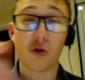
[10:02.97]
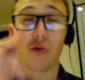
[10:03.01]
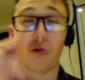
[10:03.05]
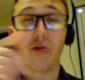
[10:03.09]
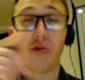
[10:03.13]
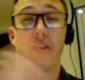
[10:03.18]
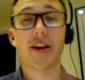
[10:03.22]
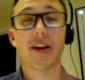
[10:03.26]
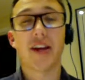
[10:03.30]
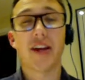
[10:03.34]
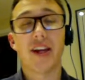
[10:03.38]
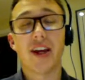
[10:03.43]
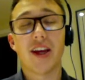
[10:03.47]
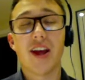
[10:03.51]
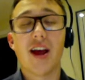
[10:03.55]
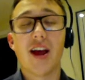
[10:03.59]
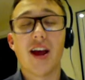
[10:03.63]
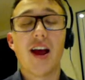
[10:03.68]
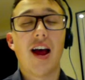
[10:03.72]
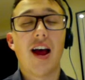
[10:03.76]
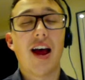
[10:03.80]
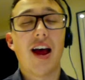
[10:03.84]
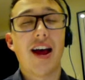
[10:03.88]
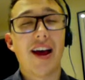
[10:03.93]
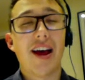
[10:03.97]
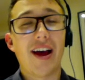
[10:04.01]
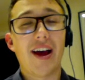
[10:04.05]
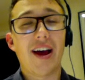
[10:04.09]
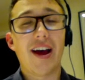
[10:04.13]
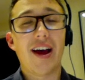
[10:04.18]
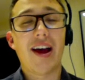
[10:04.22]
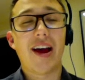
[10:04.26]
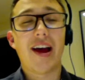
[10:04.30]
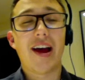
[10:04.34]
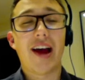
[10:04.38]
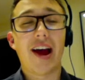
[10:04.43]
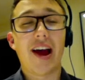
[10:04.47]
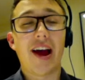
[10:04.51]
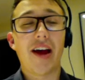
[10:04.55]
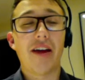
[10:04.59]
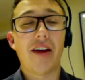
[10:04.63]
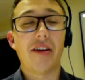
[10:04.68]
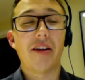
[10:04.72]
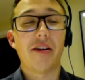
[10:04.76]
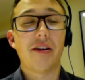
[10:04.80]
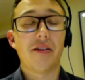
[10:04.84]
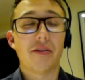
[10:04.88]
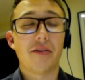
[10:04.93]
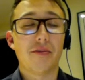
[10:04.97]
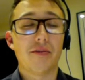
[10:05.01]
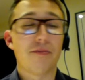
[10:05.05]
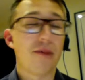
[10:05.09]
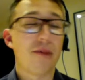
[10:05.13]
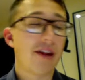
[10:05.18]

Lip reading: money, and